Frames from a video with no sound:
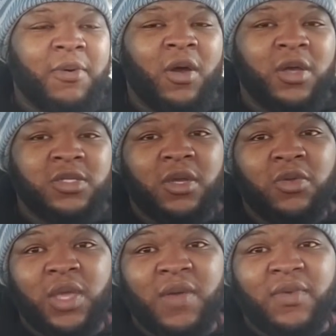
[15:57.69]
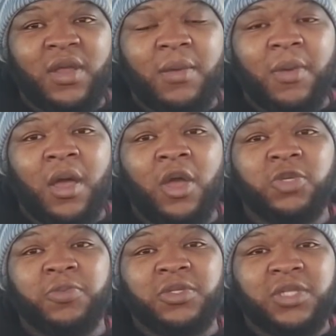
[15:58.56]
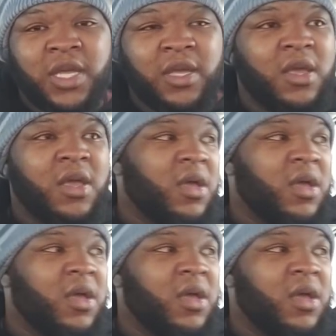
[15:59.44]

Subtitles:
but also you giving up 100%